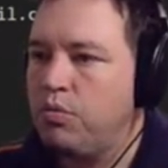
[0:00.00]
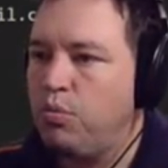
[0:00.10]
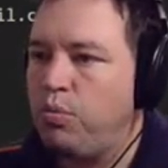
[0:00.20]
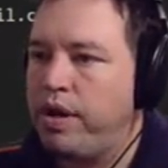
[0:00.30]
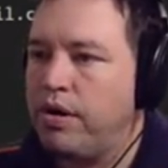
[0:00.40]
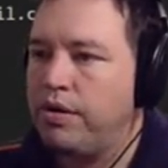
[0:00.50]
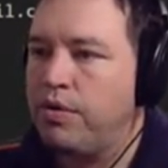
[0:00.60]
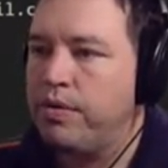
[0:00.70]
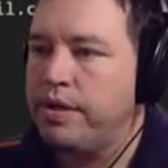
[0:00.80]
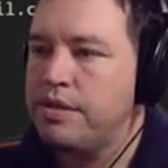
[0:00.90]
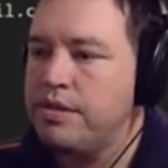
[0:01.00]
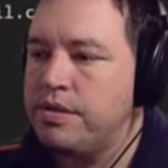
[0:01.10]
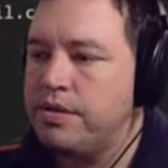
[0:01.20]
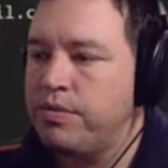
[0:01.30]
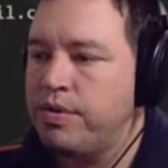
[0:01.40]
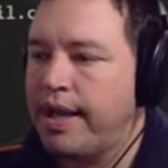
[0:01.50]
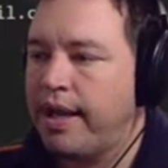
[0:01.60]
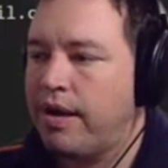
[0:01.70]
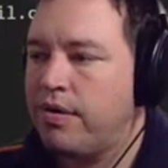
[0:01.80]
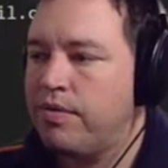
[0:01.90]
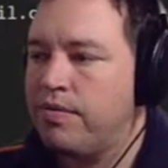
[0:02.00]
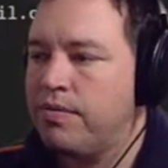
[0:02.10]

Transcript: We are going to now,